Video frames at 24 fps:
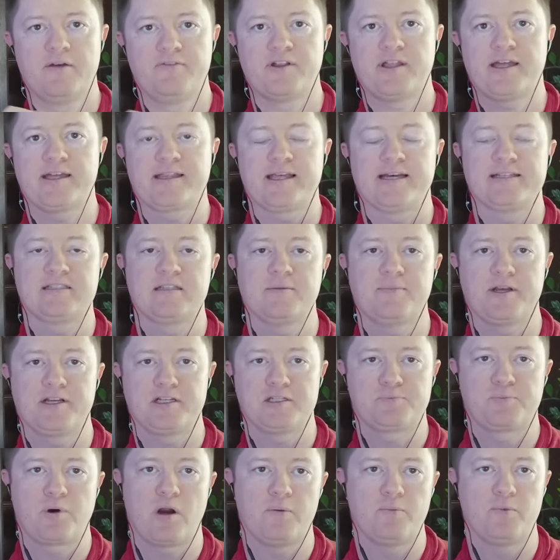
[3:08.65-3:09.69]
I feel like that's the
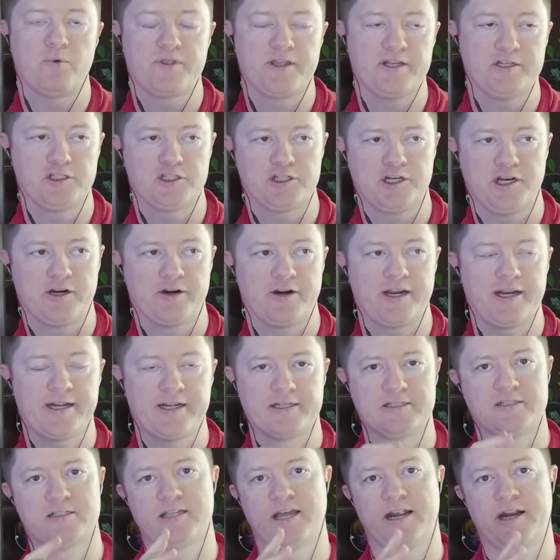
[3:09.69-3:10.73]
biggest problem with engineering
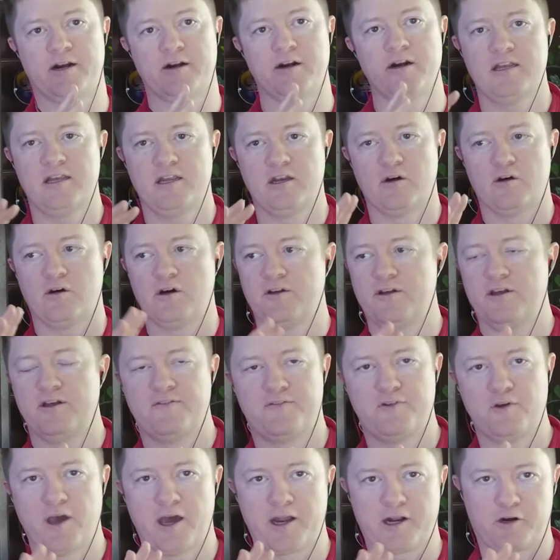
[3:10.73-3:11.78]
is
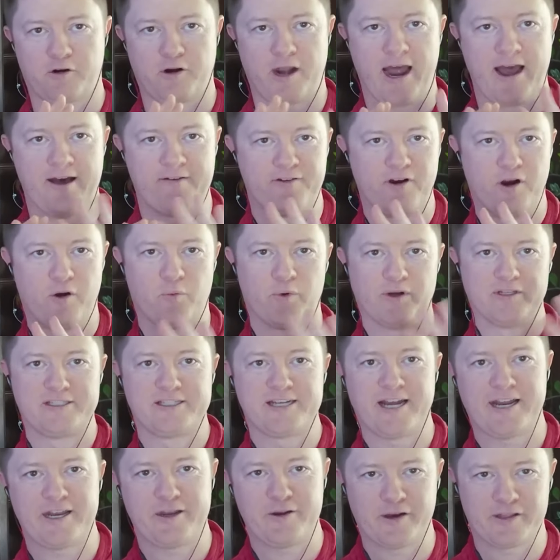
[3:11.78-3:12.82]
if you had a graph and on one
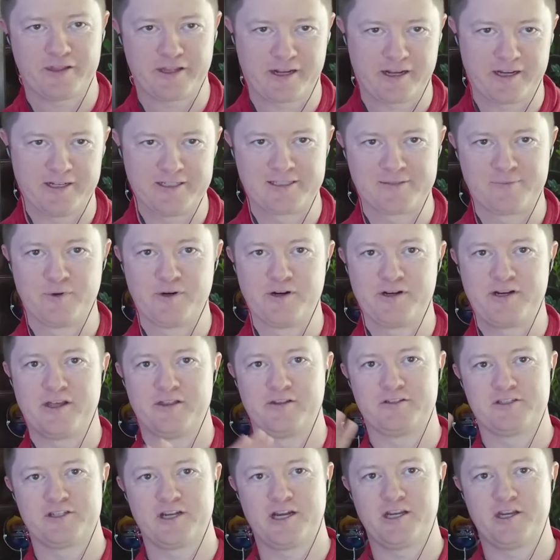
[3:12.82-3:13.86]
side you had the customer and the
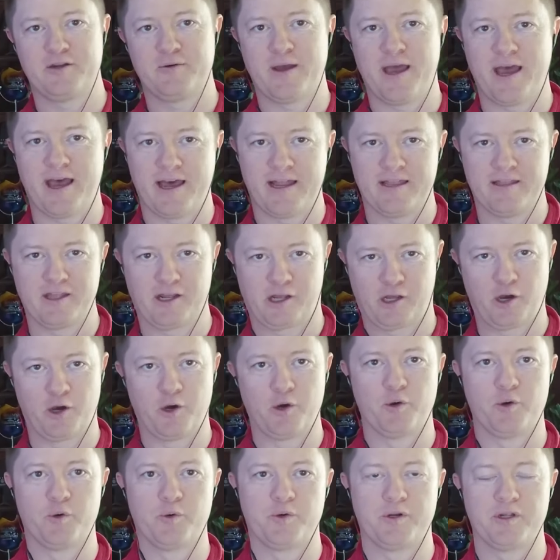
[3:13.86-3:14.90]
other side you had the
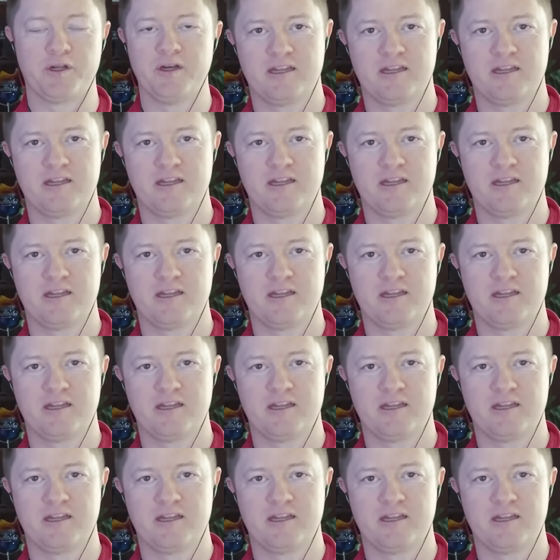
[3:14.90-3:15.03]
code,